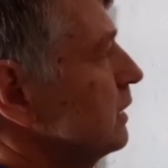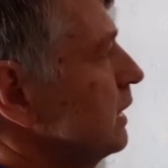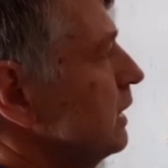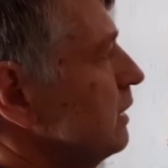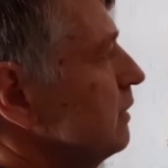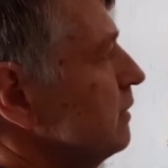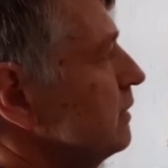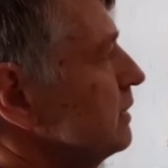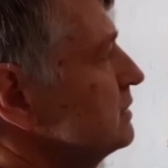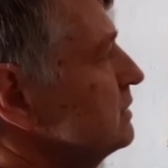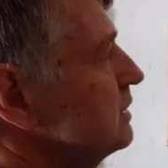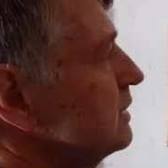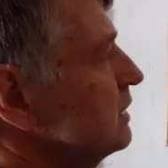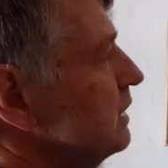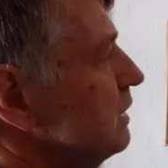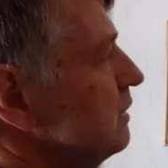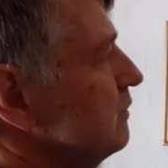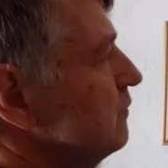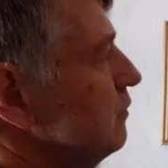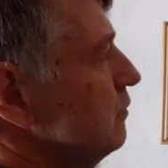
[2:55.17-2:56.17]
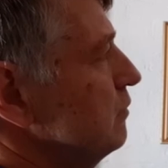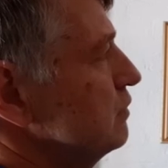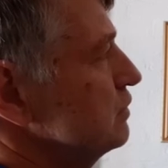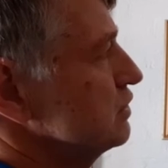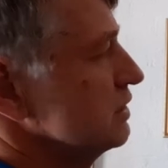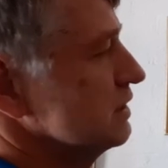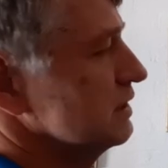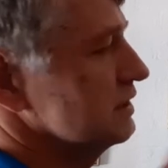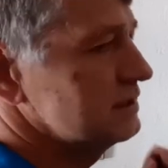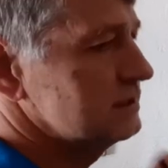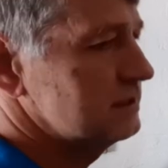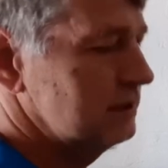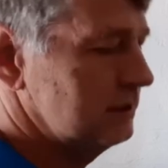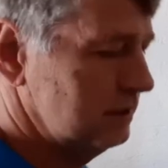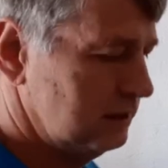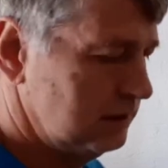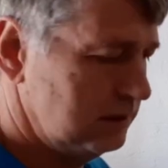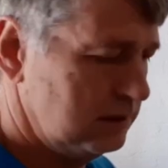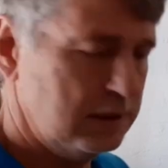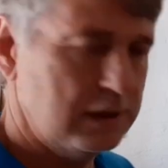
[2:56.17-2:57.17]
Atheistic evolutionist.
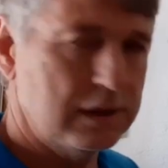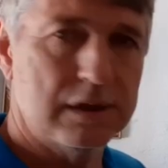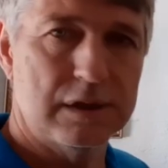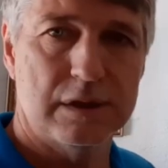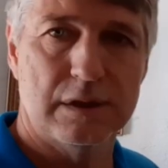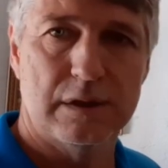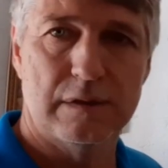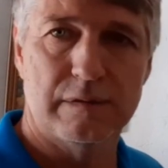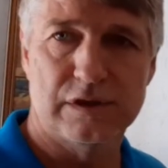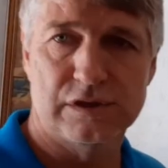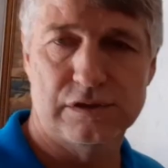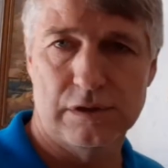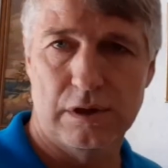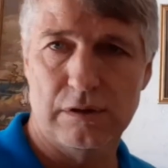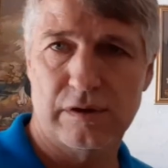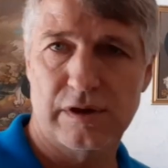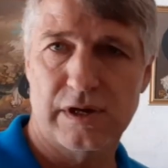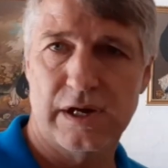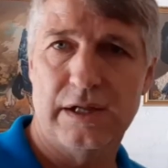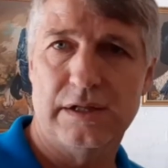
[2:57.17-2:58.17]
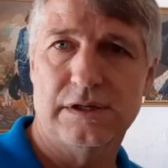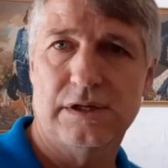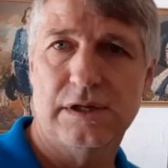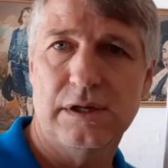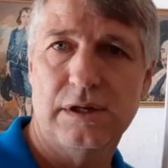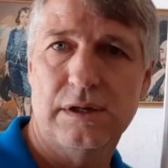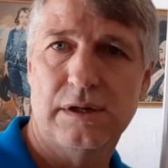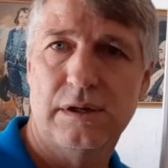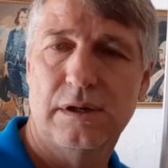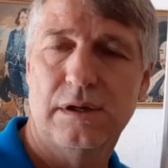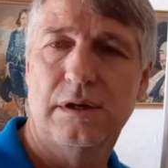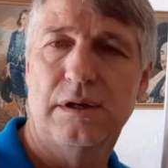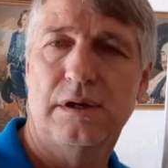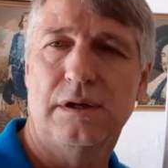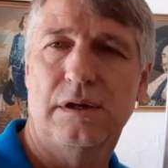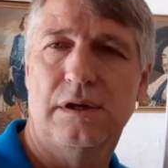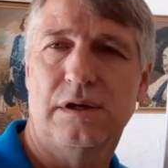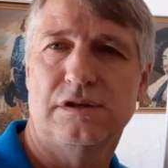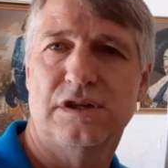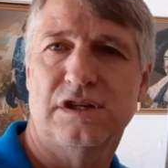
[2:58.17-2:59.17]
There's no creator,
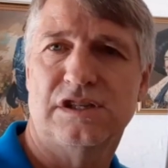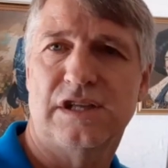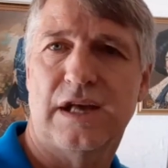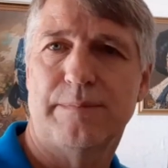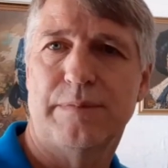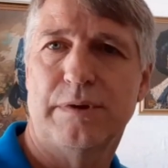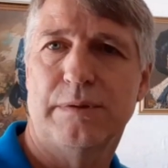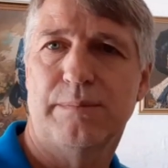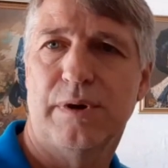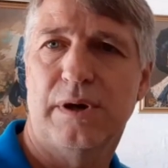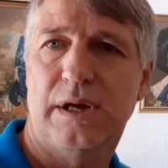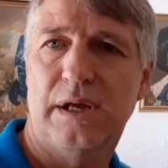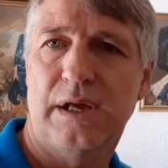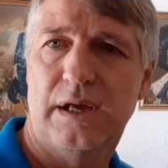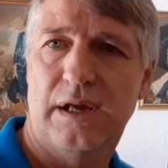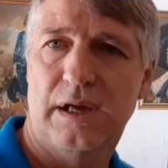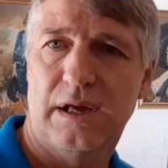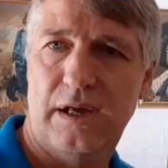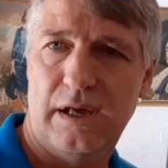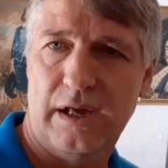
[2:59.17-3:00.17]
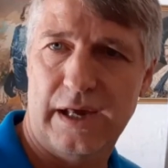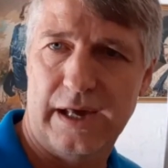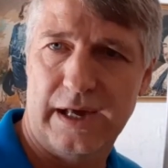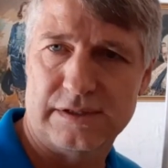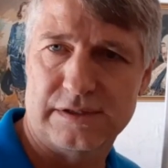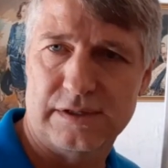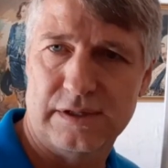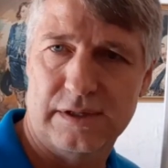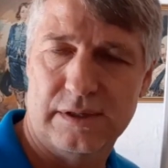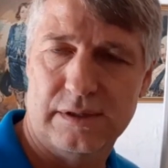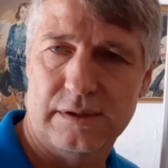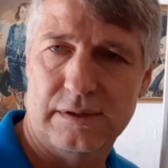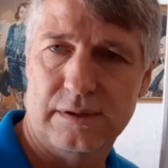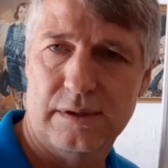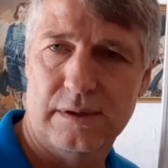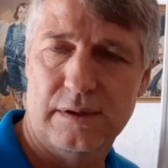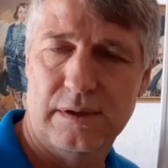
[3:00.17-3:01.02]
it just happened by accident.